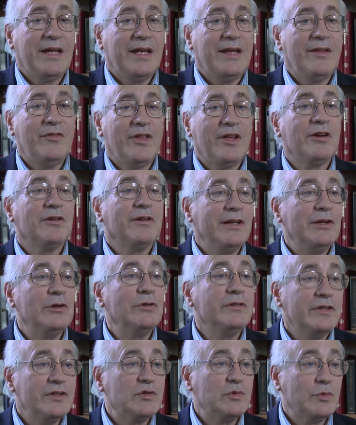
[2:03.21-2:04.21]
and their
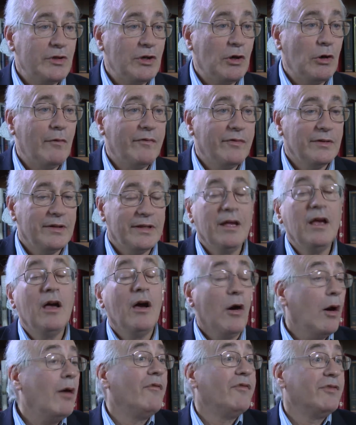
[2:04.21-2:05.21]
illness would hopefully
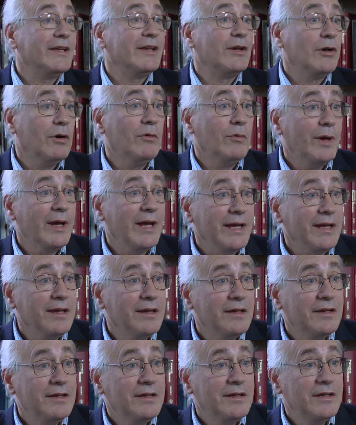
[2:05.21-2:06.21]
go away,
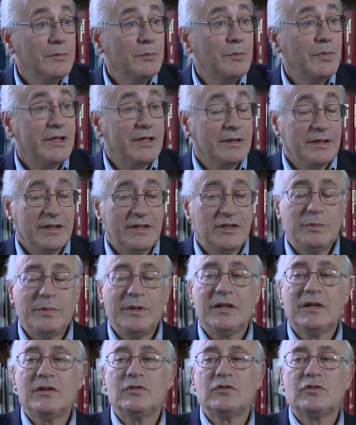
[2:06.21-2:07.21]
but at least be
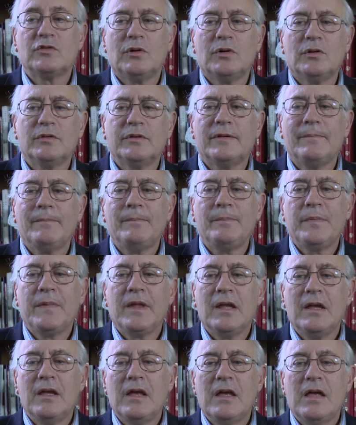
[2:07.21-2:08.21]
controlled.
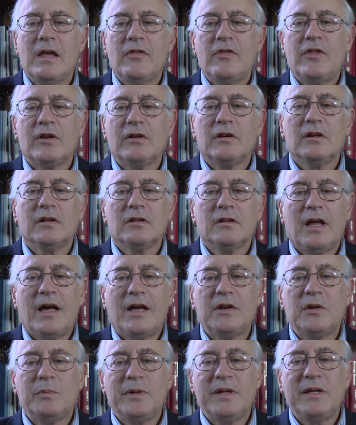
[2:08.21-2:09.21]
There are a lot
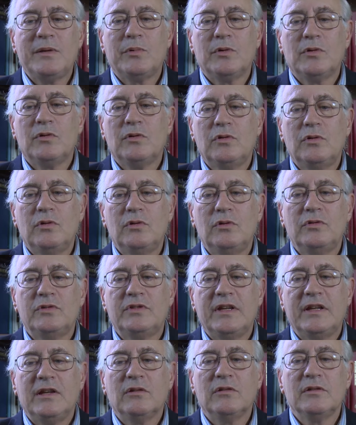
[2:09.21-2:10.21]
of people
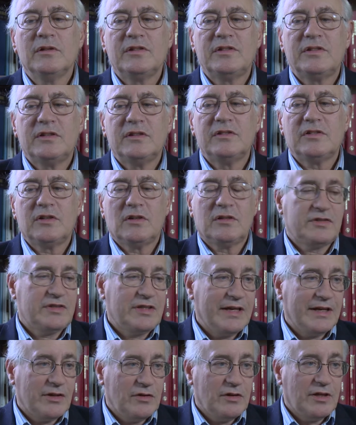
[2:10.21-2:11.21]
whose illnesses are
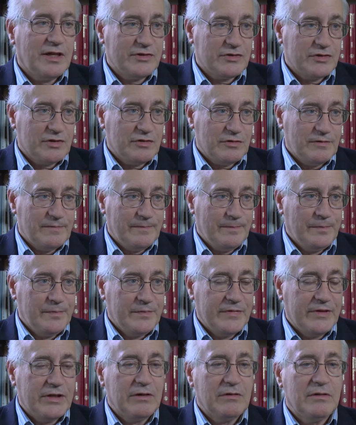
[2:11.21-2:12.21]
psychological.
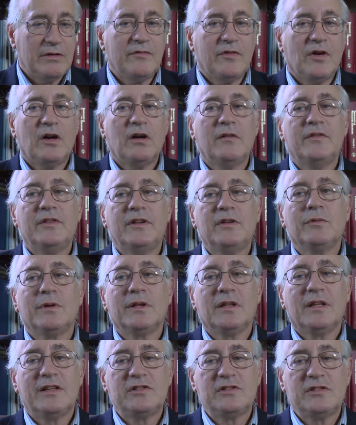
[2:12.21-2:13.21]
They're involved in
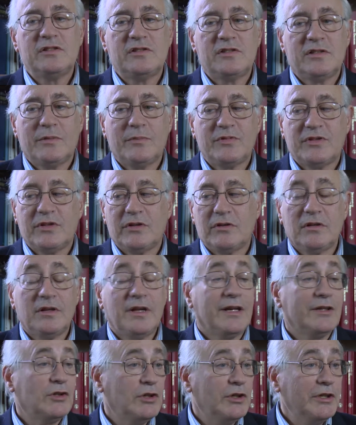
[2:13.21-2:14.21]
relationships that are
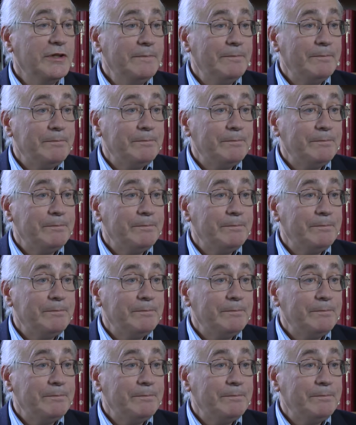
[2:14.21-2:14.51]
not good.